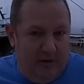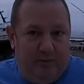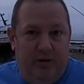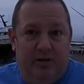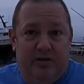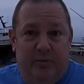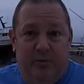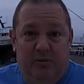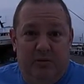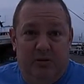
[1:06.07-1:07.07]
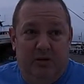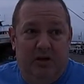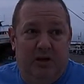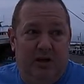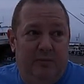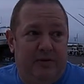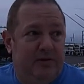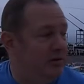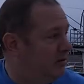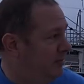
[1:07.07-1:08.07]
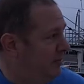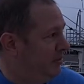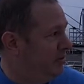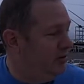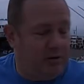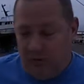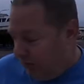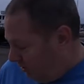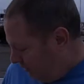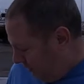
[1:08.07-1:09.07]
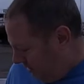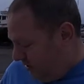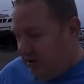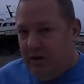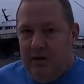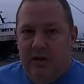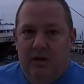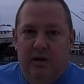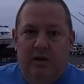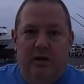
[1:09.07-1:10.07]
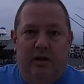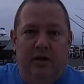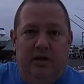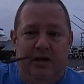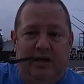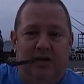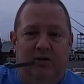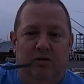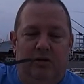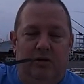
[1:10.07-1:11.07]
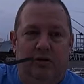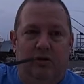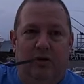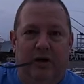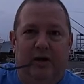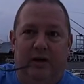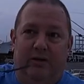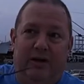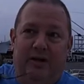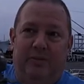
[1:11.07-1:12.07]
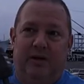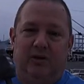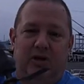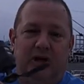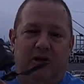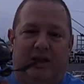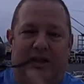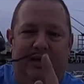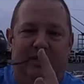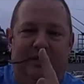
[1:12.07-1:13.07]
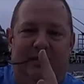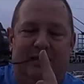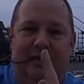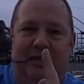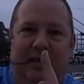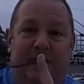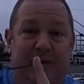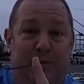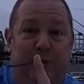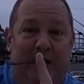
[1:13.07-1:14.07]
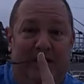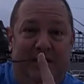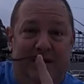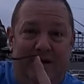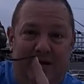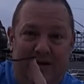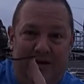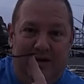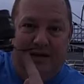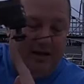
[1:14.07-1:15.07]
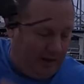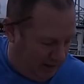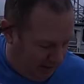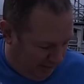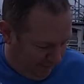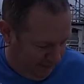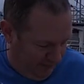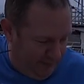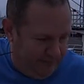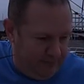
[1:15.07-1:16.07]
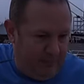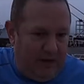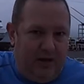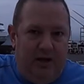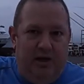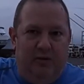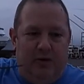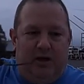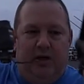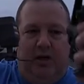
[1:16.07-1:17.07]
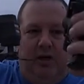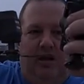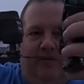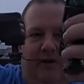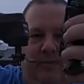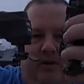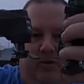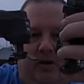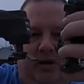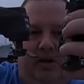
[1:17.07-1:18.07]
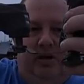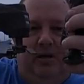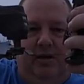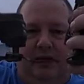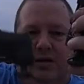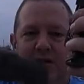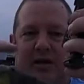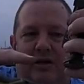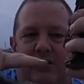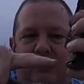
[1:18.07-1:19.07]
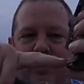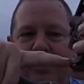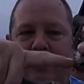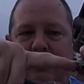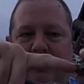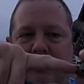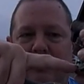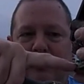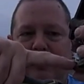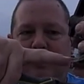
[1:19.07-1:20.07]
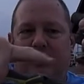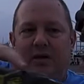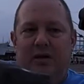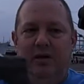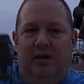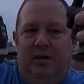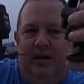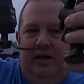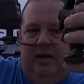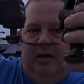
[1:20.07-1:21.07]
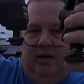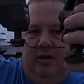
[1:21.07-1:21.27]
Pretty simple. I've seen some people do it the wrong way. You can take a little little cutter like this. If it's plastic, cut it off. And you want to cut it off in between this nut right here and